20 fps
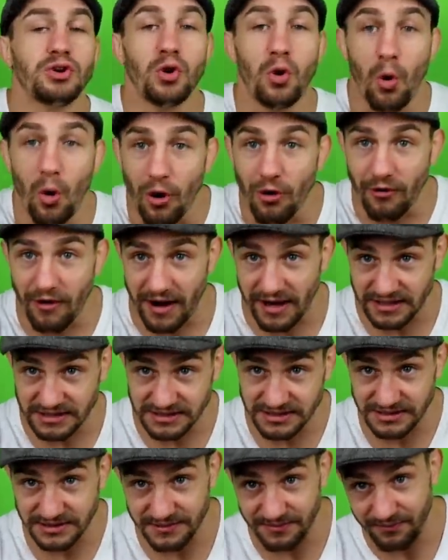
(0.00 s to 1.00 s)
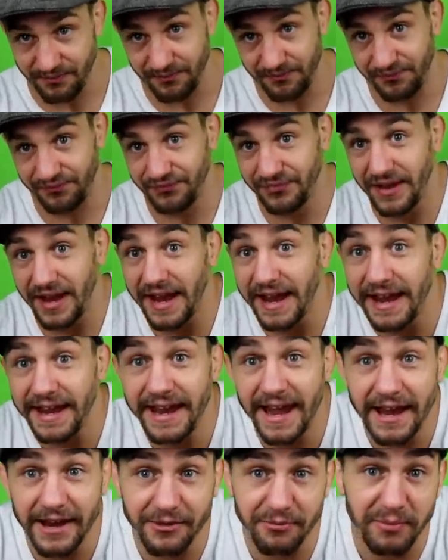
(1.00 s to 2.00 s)
Torres.
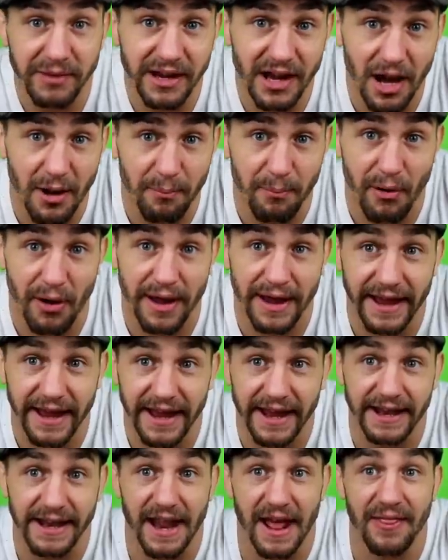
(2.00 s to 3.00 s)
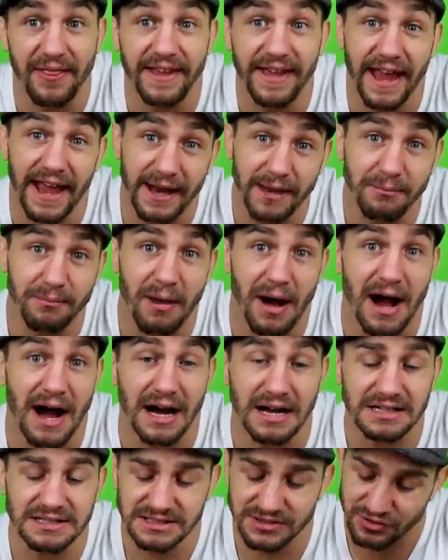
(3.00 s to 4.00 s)
He hit me up in the
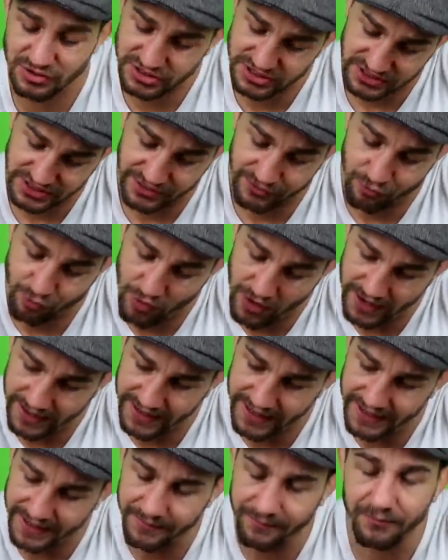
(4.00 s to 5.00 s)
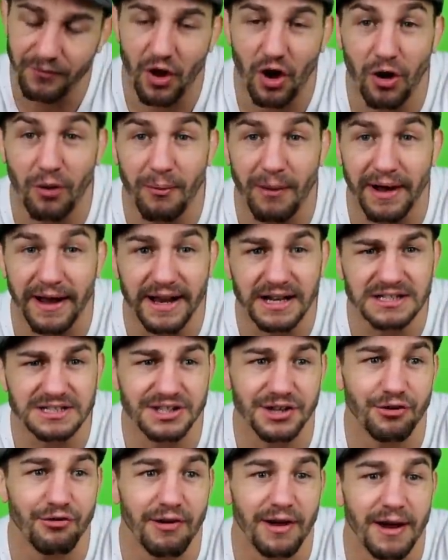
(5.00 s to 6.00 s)
inbox, slid right in on my
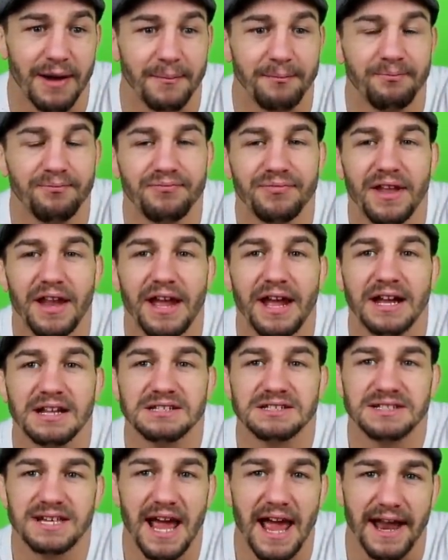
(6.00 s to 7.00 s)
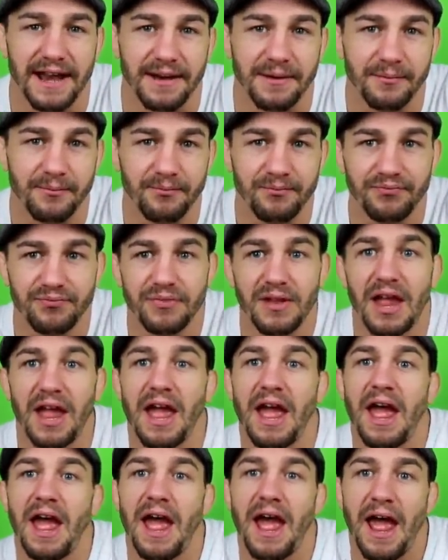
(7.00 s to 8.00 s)
Instagram, and said,
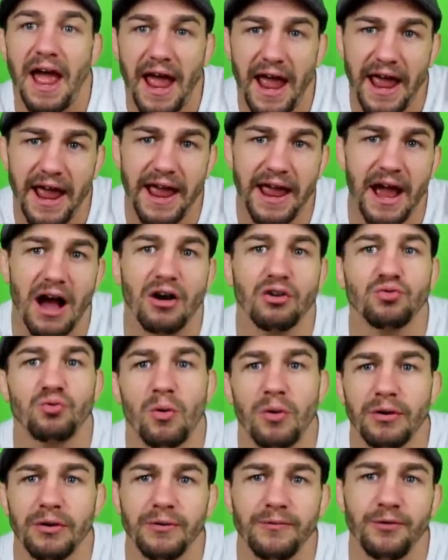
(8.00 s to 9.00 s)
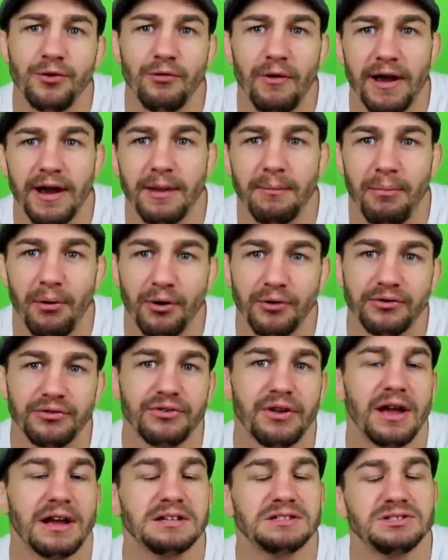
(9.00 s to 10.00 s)
hey, I was wondering if you're ready to
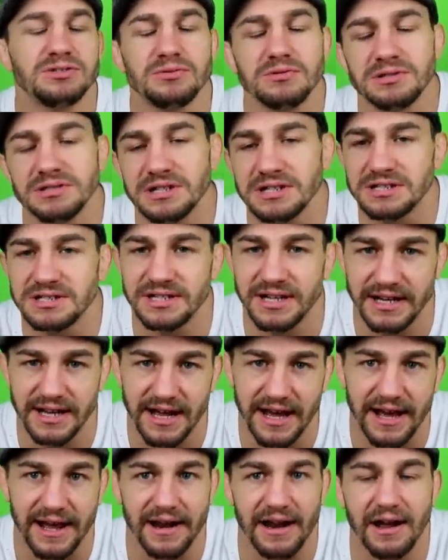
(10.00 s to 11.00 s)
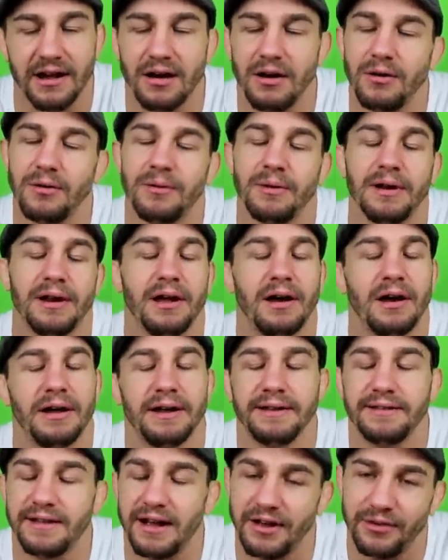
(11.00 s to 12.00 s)
purchase. As soon as I see that, I go, uh,
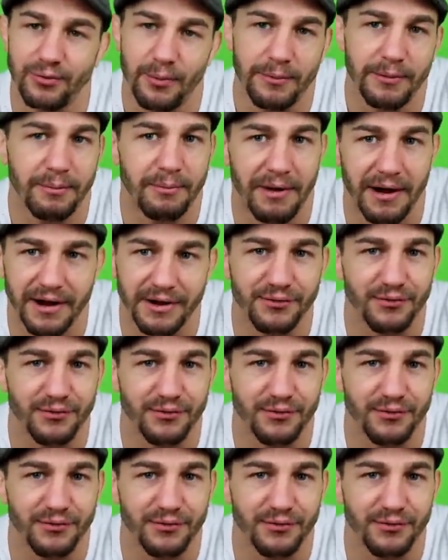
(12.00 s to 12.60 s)
this guy's wanting to buy